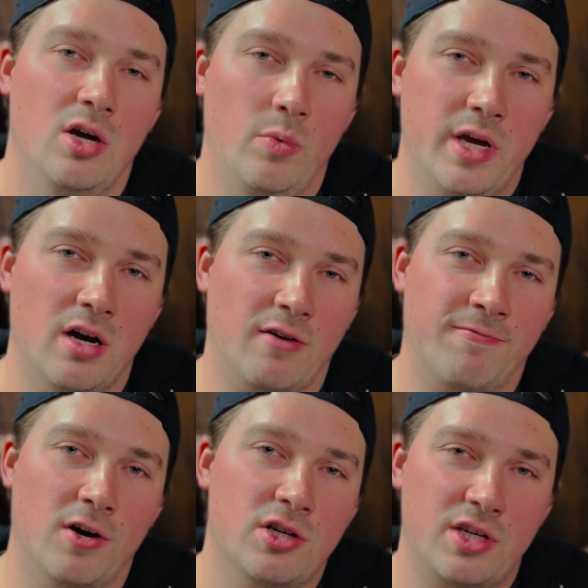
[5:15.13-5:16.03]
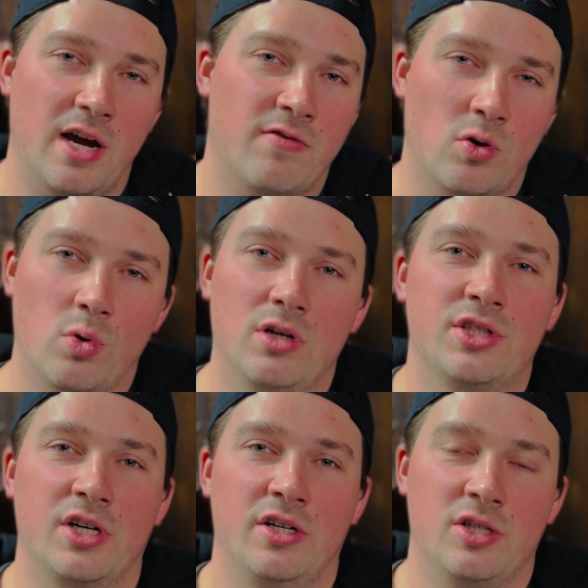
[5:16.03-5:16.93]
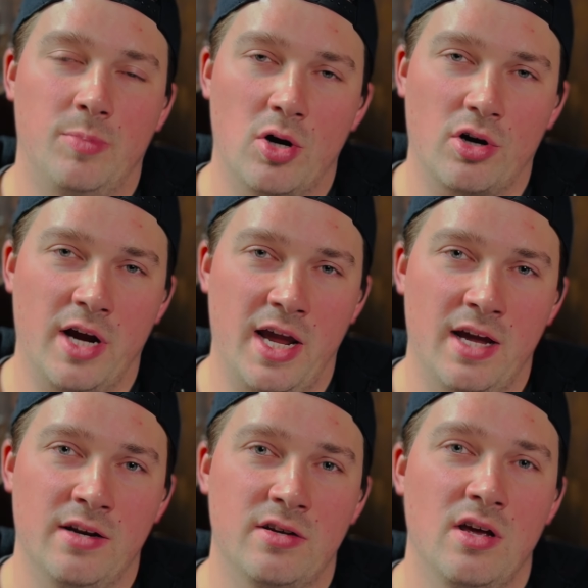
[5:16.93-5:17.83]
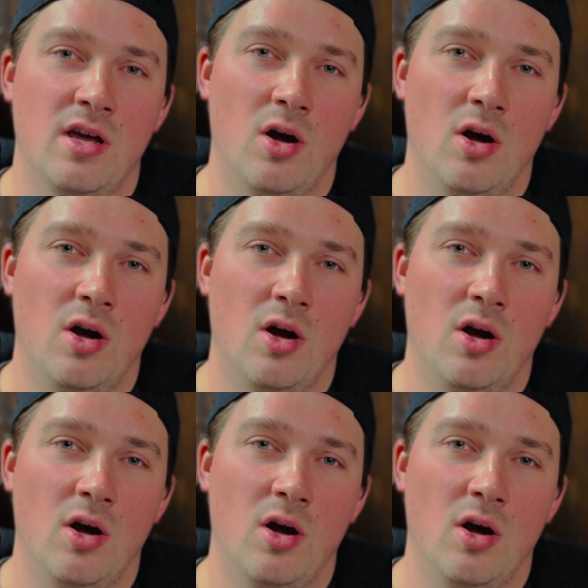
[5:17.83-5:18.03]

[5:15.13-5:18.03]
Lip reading: We get our first ever World Series of Poker hand,